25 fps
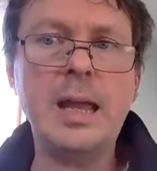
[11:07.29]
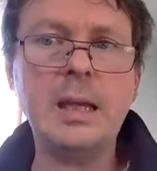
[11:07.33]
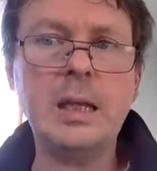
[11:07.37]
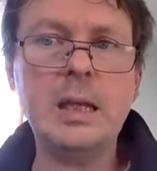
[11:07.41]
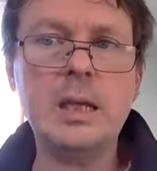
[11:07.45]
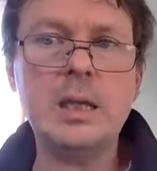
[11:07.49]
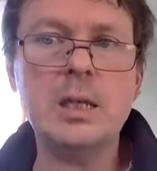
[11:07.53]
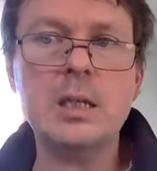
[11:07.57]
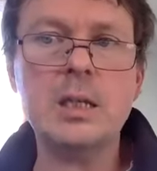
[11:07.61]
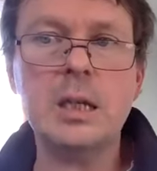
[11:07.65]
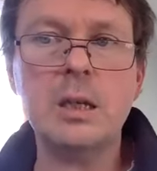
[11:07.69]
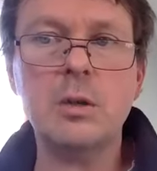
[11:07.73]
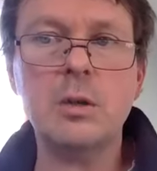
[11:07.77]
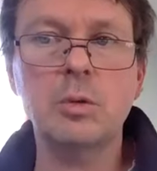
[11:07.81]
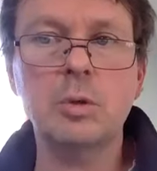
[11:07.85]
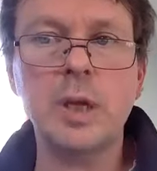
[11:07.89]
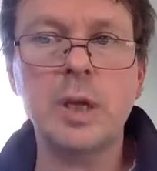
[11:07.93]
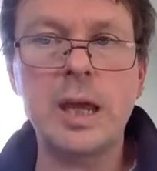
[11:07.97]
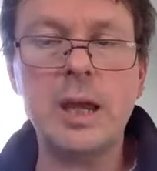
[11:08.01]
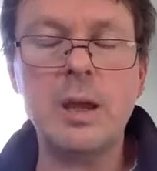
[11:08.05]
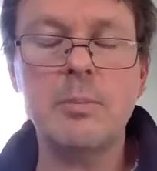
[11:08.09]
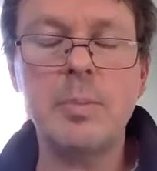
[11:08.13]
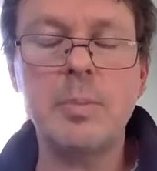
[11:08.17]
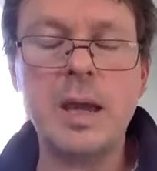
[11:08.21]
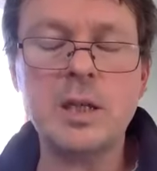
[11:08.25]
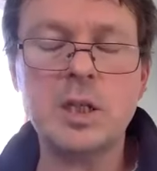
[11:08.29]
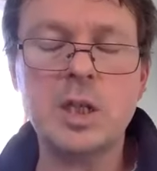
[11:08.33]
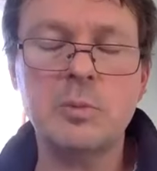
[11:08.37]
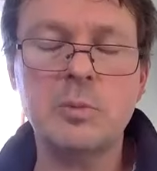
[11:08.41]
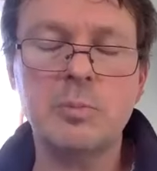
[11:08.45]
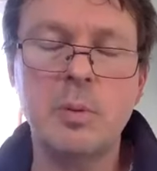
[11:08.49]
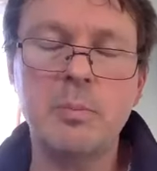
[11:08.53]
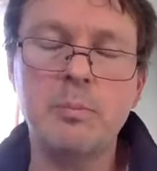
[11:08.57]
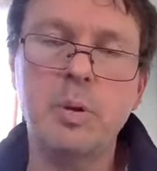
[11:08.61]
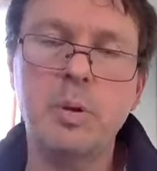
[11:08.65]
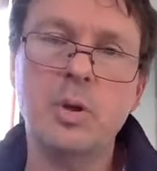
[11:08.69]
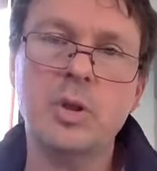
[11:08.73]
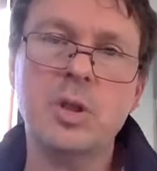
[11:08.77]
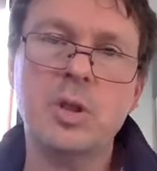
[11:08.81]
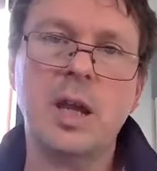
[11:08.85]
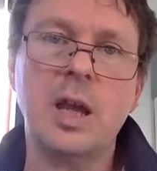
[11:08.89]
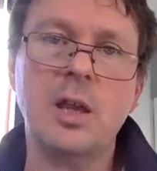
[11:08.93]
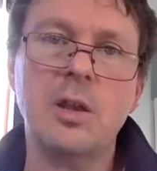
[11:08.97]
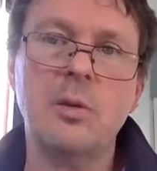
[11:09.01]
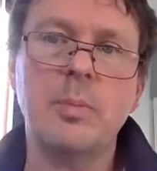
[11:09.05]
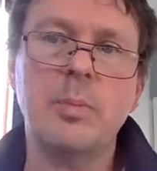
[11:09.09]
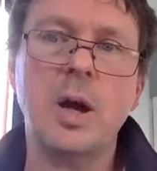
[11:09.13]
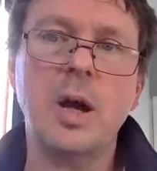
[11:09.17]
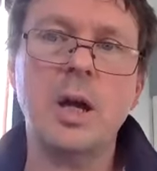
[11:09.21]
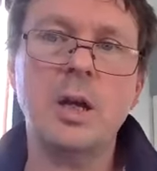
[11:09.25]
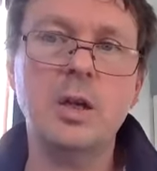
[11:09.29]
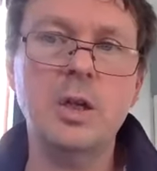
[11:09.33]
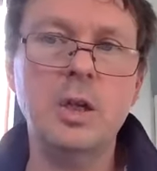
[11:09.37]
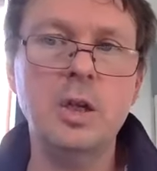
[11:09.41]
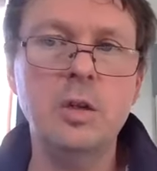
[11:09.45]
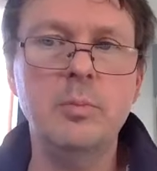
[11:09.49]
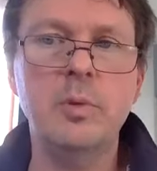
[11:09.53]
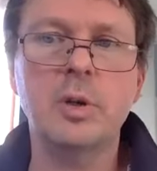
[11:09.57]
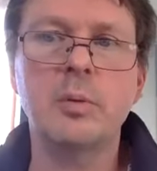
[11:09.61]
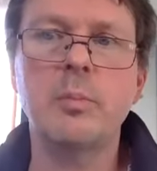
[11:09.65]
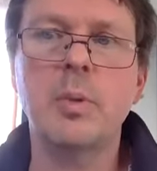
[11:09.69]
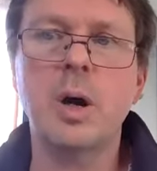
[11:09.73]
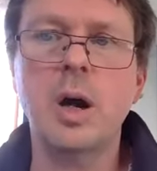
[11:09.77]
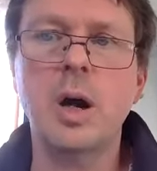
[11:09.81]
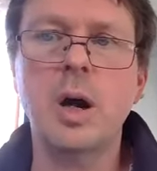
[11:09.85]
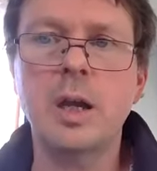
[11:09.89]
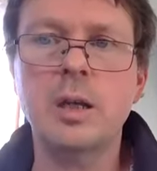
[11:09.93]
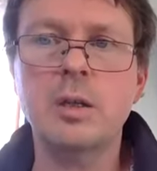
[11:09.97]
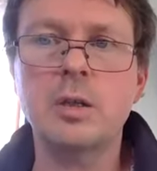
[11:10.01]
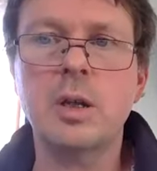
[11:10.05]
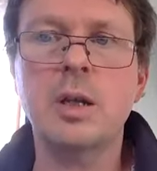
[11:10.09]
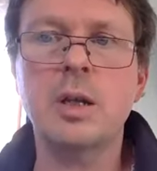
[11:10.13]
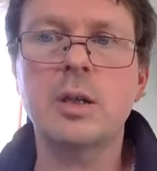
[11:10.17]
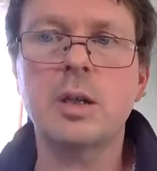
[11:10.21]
any single database has been put together by a human mind,